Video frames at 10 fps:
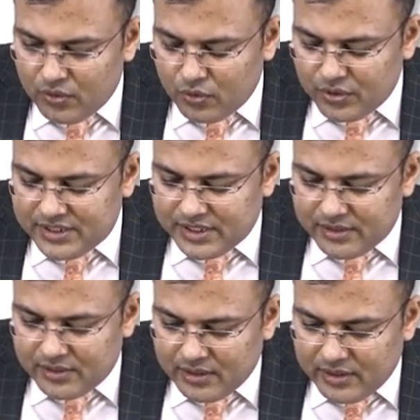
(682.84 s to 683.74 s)

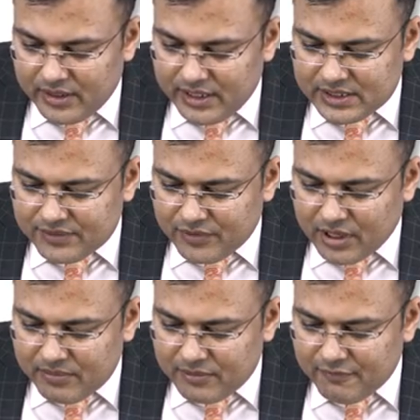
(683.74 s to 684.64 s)
Origin, it's
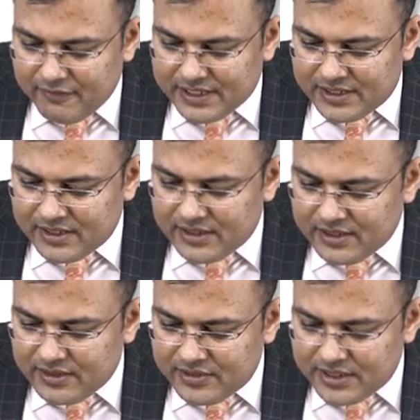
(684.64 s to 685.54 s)
from Western
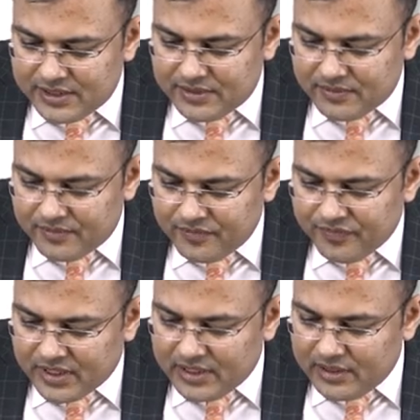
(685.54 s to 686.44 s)
countries.
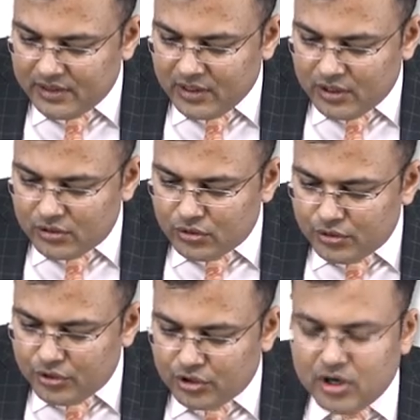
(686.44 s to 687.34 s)
Clear?
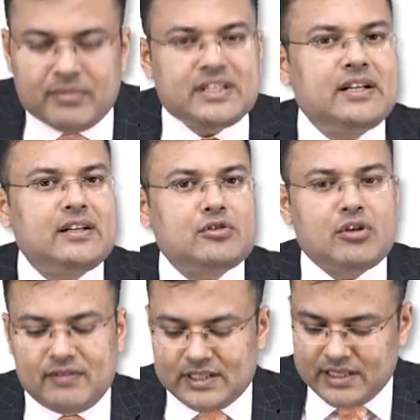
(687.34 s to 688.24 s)
Socioeconomic status,
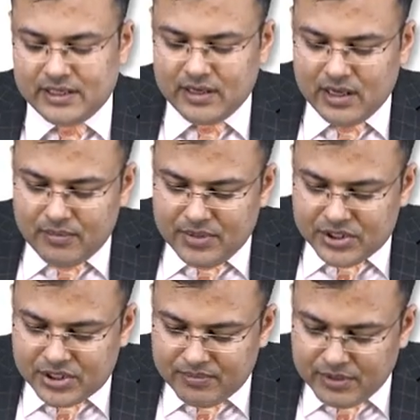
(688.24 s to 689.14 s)
obviously,
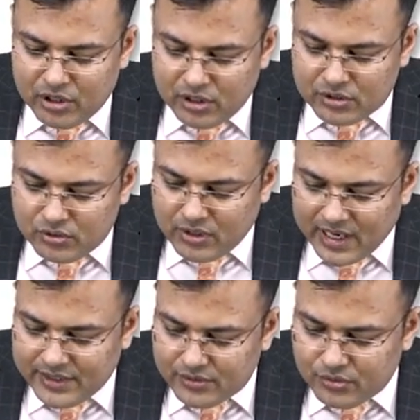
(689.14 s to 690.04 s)
patient belongs to
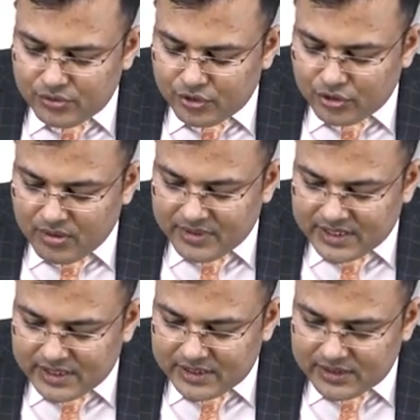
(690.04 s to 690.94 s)
high socioeconomic
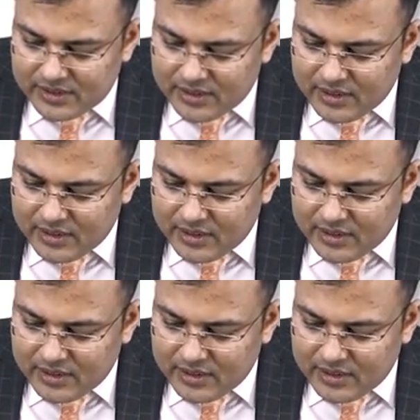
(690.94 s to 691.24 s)
status.